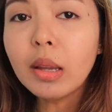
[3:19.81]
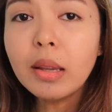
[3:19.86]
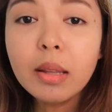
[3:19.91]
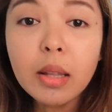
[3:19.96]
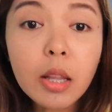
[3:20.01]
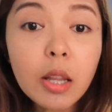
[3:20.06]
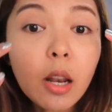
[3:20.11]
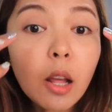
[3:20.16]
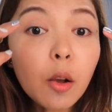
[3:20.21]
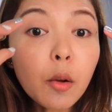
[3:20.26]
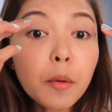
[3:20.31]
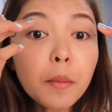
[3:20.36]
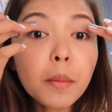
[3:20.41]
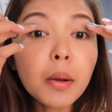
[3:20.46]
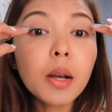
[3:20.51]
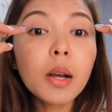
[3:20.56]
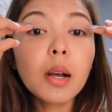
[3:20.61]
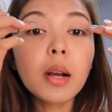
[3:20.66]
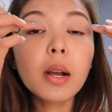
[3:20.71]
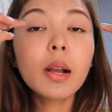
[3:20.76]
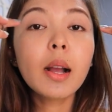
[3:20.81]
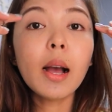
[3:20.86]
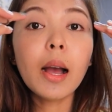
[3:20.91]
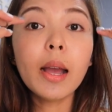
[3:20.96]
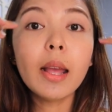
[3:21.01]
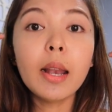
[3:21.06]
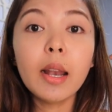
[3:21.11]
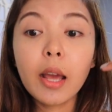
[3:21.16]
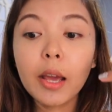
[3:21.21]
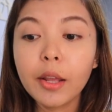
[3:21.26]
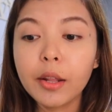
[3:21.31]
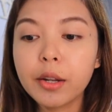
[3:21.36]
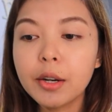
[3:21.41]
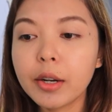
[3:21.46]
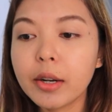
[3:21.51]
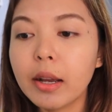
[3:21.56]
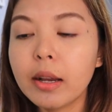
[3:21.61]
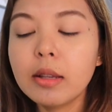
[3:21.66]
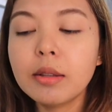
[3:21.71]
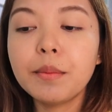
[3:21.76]
Hindi na ako
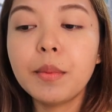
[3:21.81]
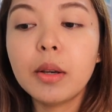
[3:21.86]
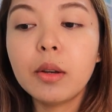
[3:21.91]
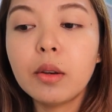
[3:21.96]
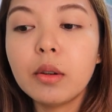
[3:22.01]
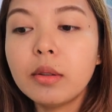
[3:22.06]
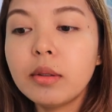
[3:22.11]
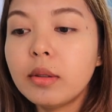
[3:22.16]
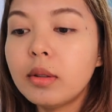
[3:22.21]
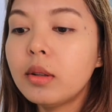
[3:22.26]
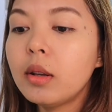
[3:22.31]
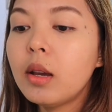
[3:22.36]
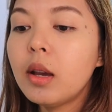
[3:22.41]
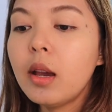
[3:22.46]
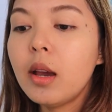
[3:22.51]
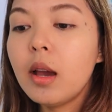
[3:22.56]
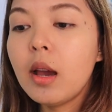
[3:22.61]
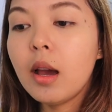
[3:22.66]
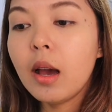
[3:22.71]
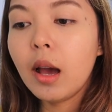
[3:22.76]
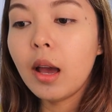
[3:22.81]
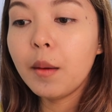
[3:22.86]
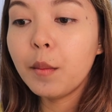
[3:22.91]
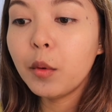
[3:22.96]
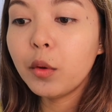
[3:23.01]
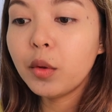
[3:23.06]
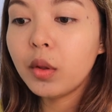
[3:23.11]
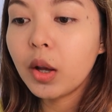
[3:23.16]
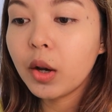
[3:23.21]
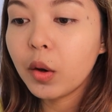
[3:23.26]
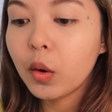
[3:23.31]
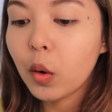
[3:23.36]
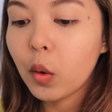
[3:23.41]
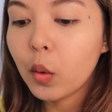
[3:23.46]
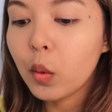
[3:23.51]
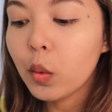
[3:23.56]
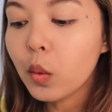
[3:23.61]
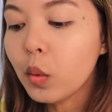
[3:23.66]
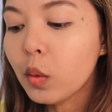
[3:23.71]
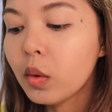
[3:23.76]
mag-eyeliner, guys, because I'm on the
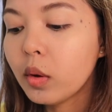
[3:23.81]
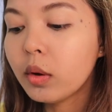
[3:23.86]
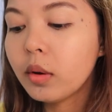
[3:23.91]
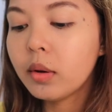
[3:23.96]
go.